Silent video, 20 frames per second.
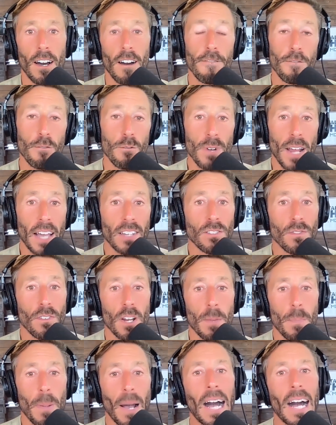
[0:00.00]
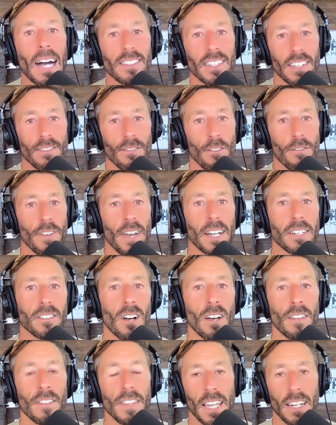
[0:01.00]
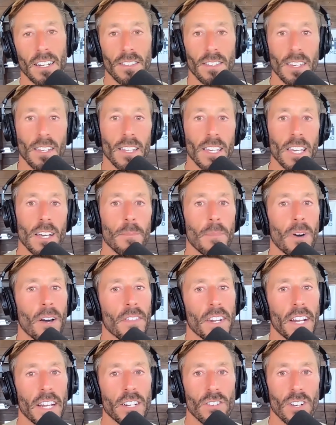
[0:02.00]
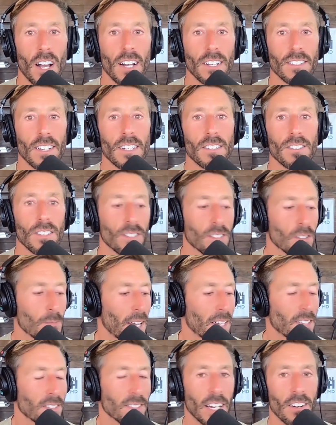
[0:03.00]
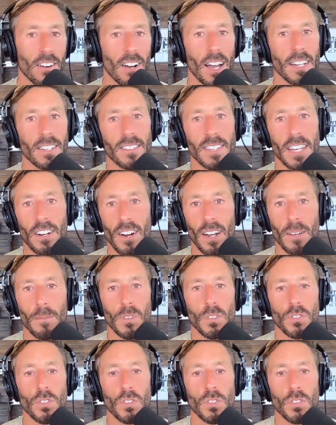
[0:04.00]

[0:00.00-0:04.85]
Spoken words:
fruit has a very positive effect on the endothelium, on the nitric oxide system, et cetera, et cetera.